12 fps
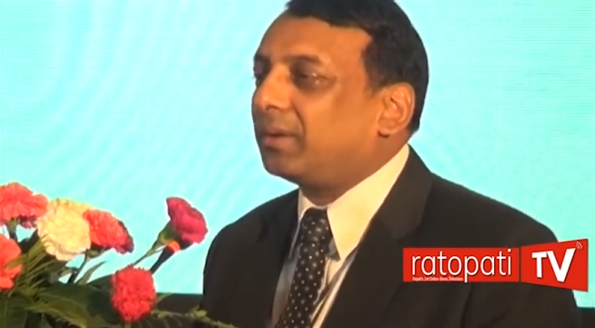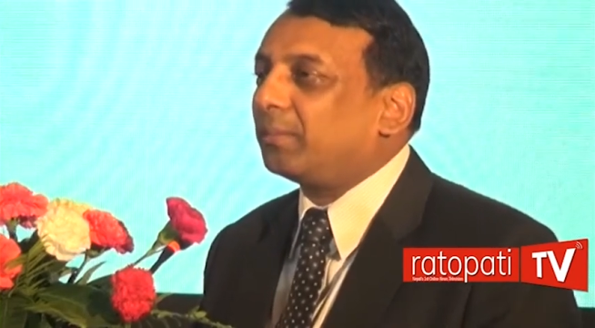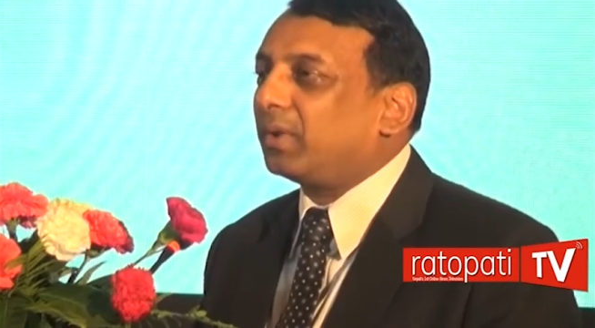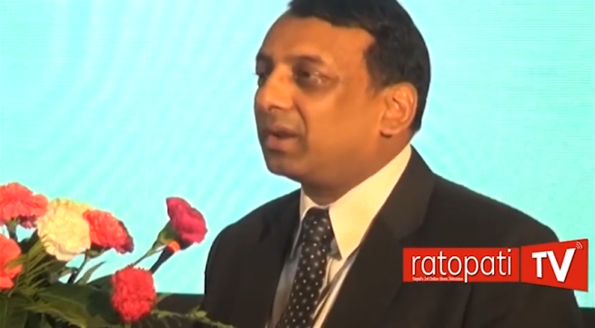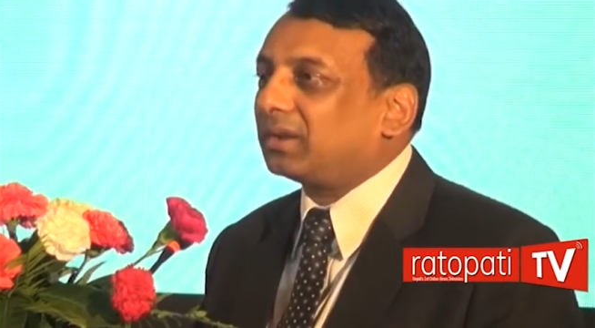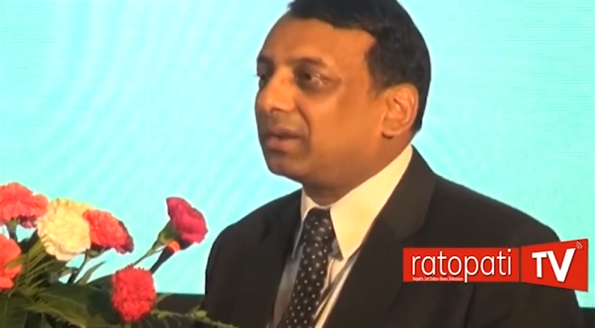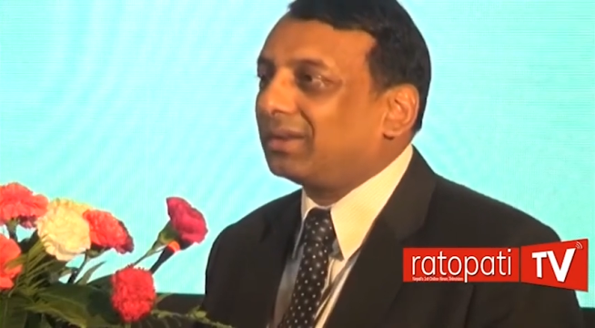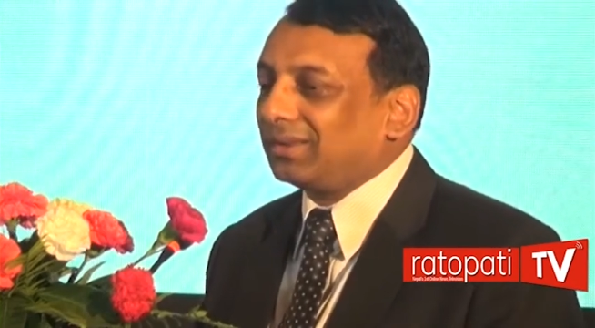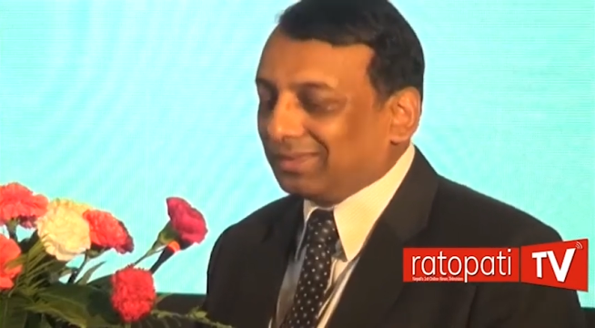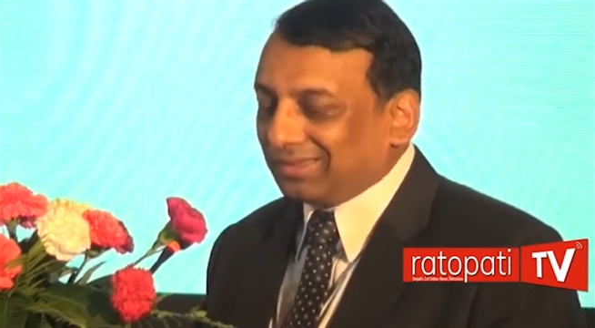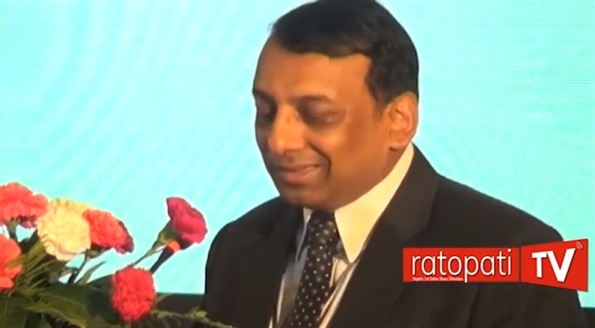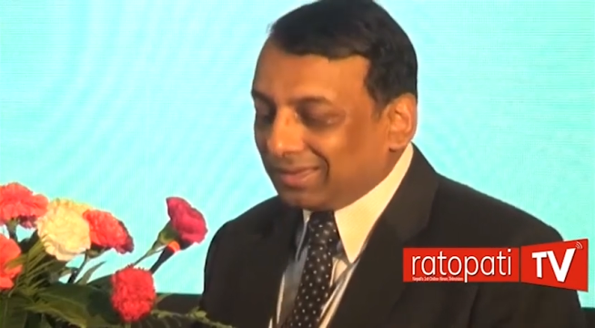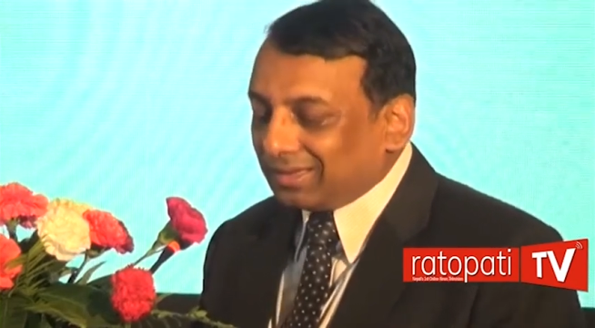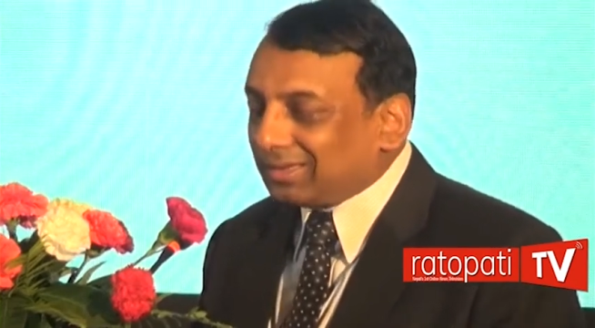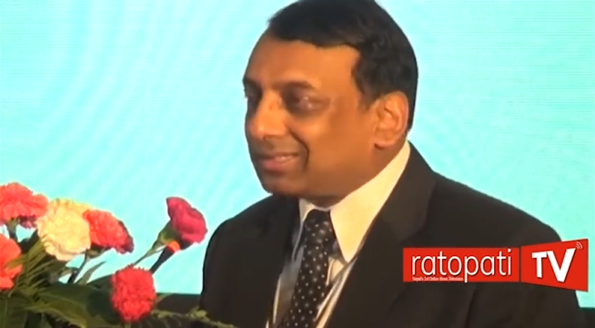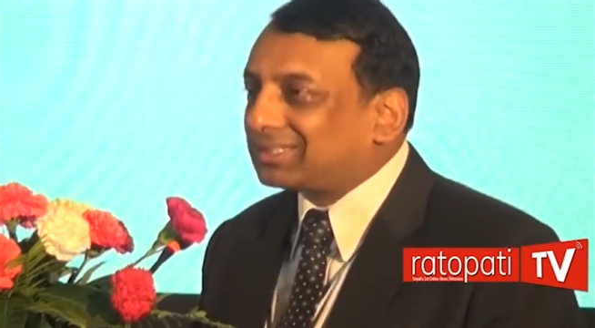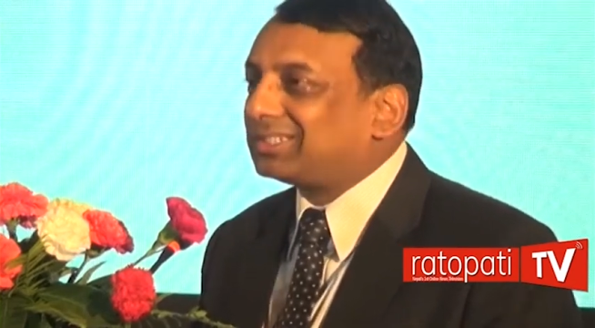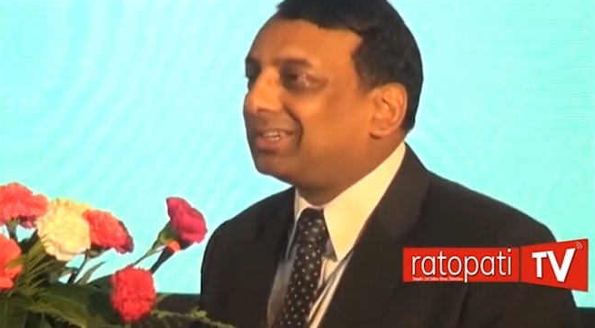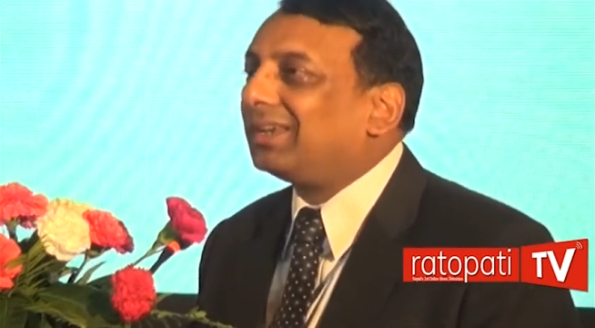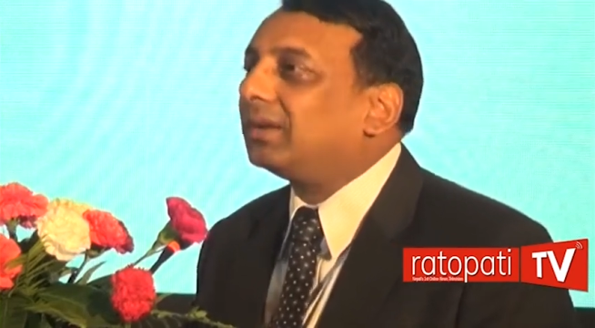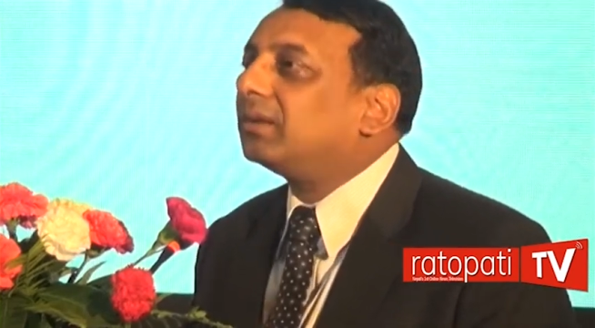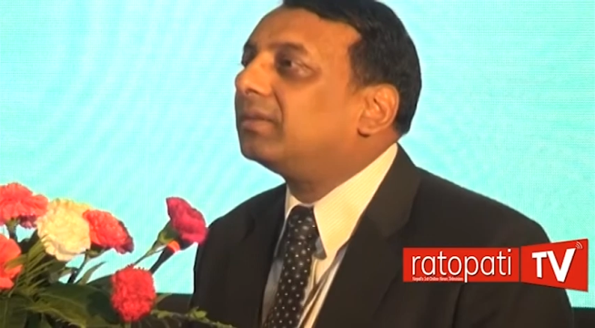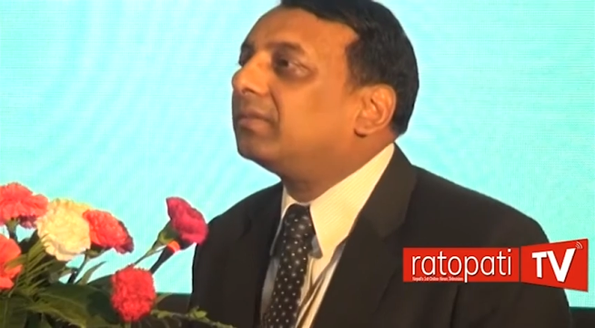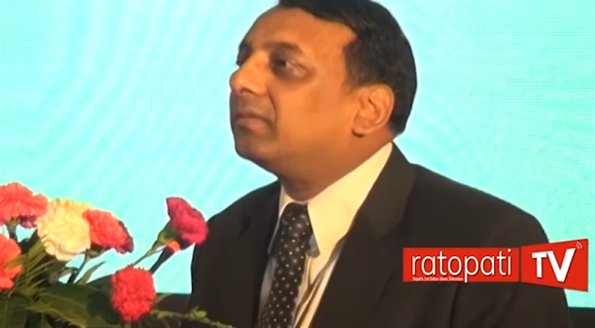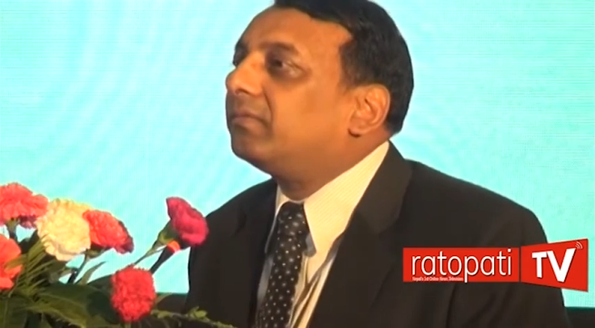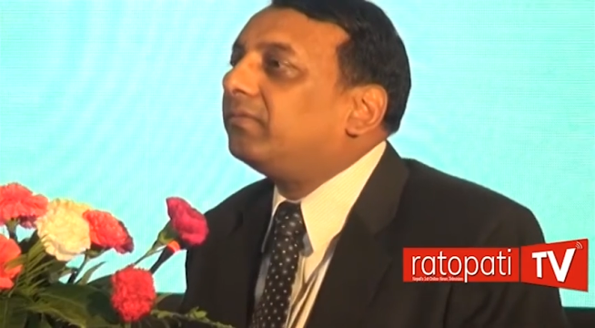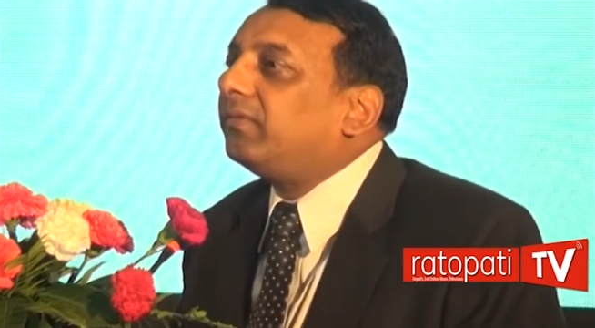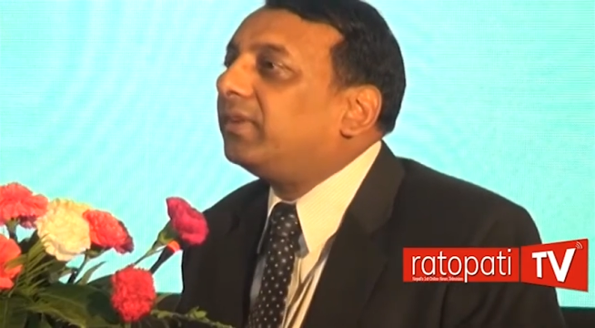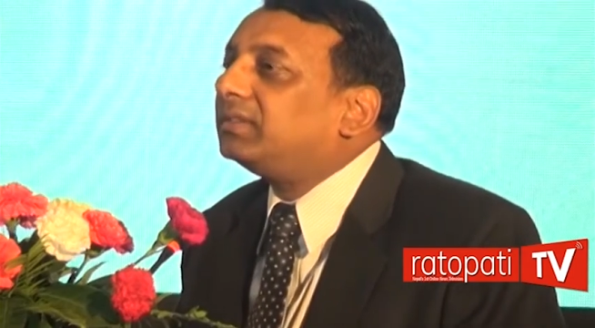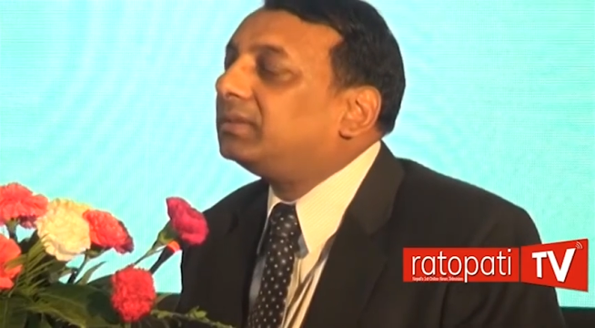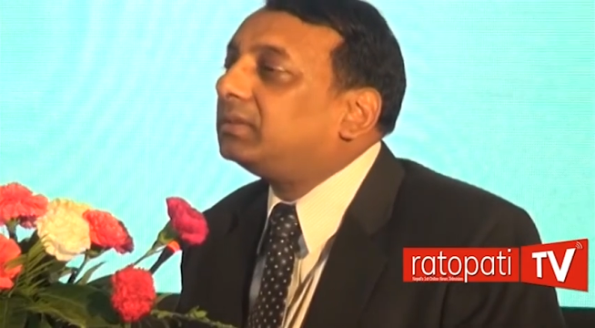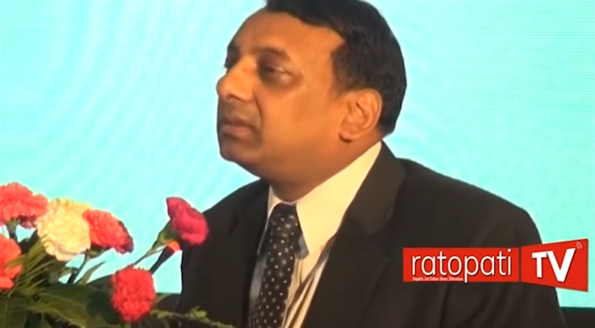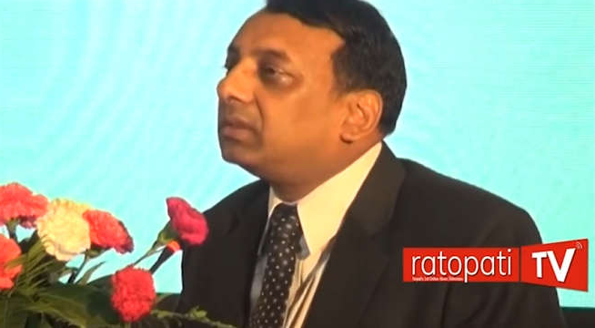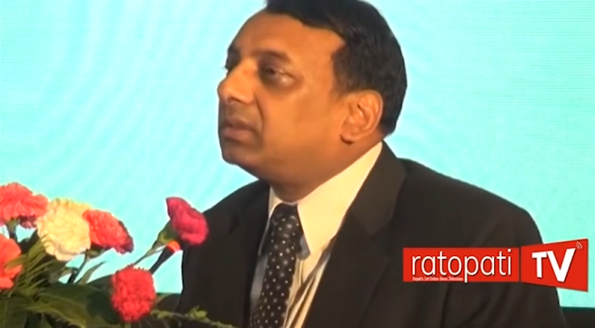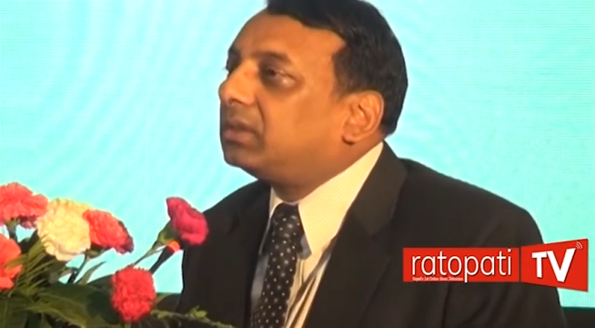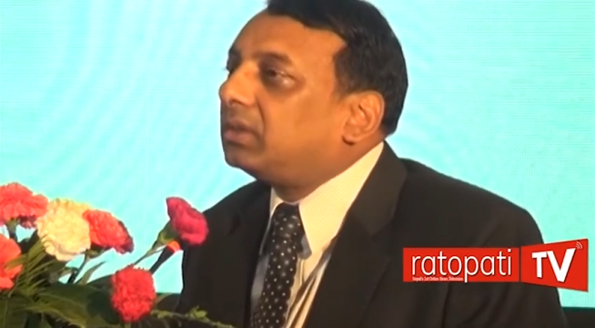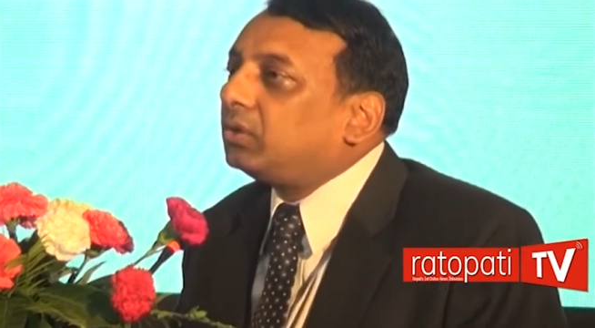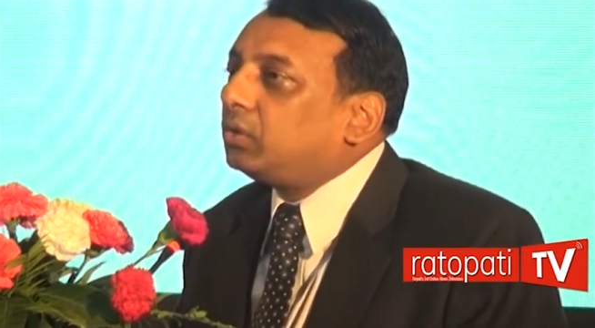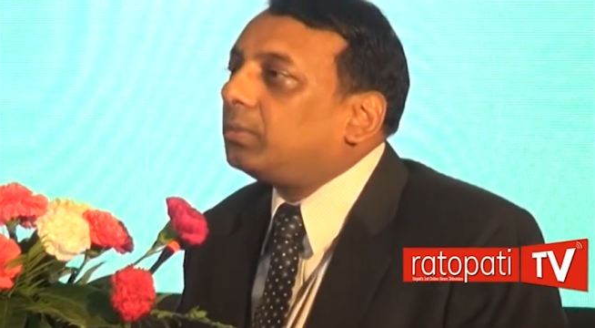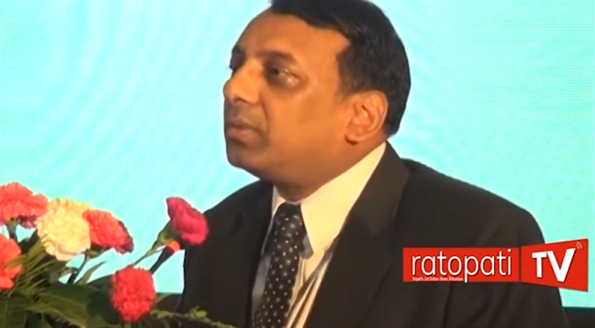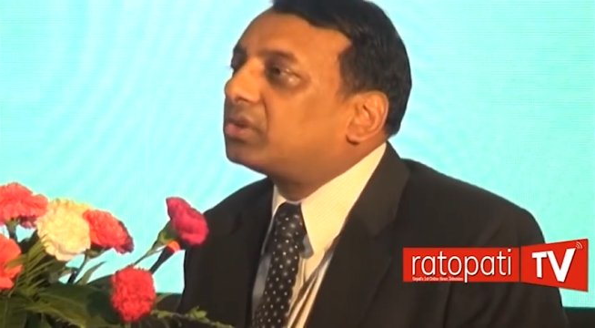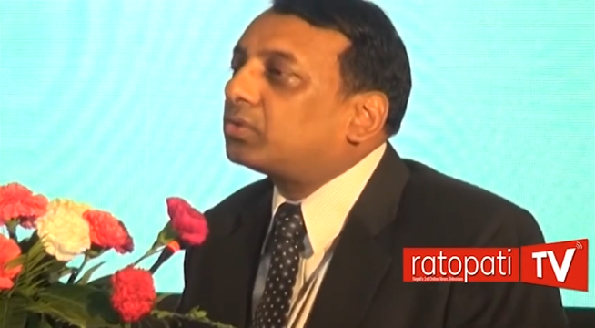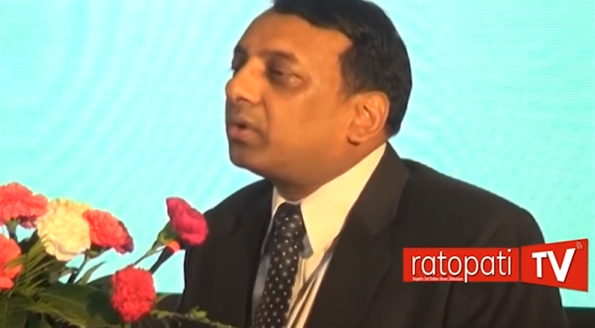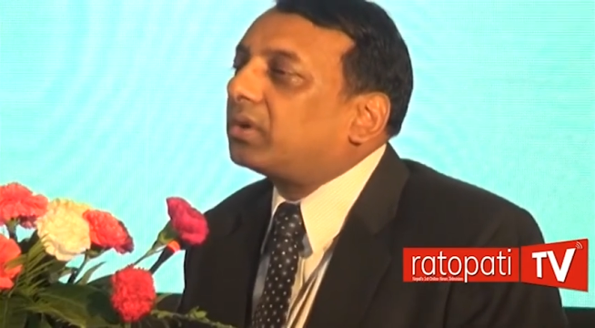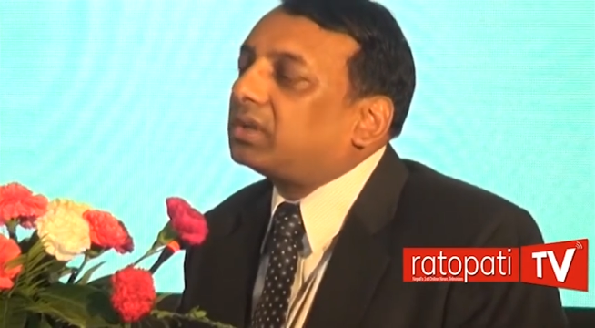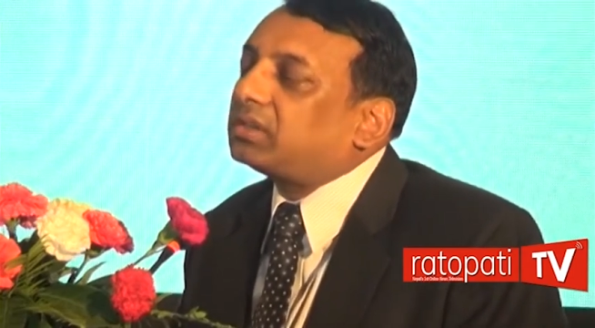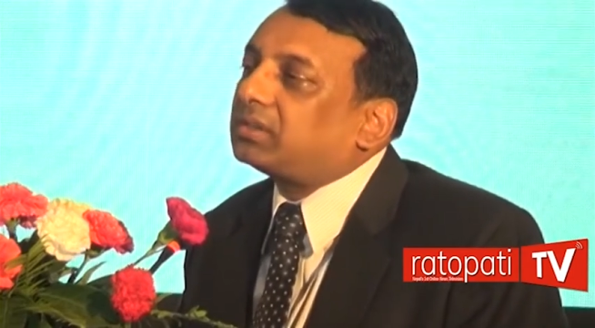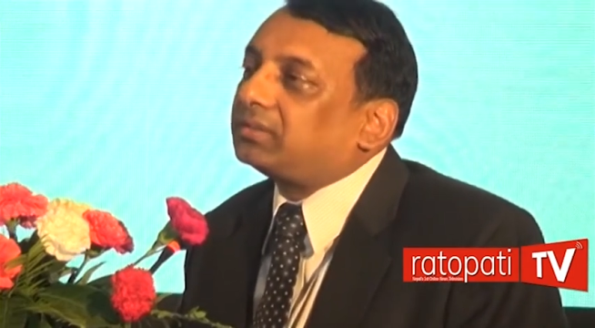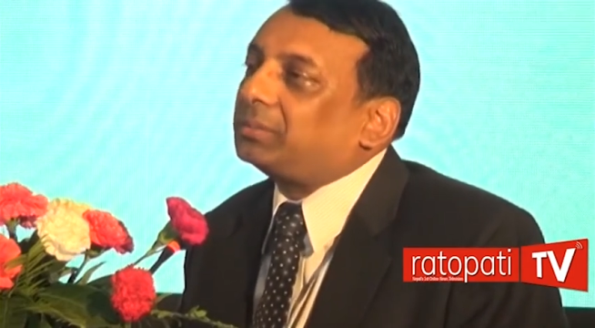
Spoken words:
but still very too much work is